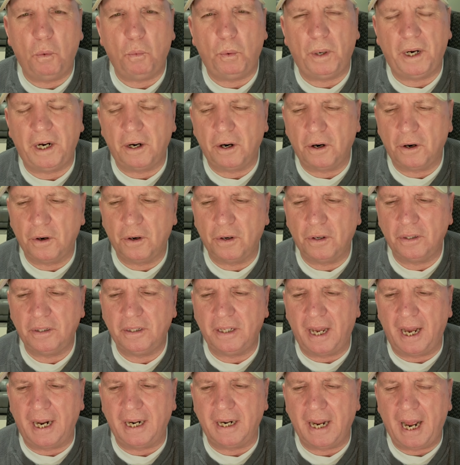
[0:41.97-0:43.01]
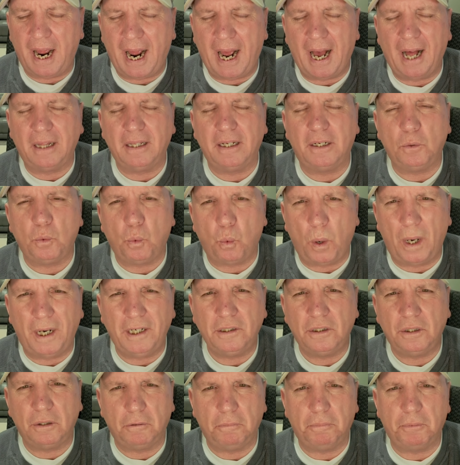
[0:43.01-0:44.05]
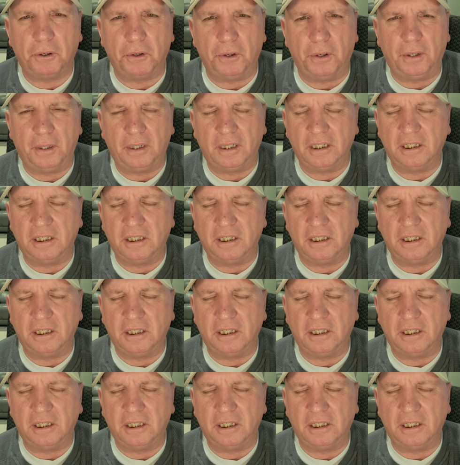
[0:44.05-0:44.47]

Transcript: we heard that Allen Weisselberg,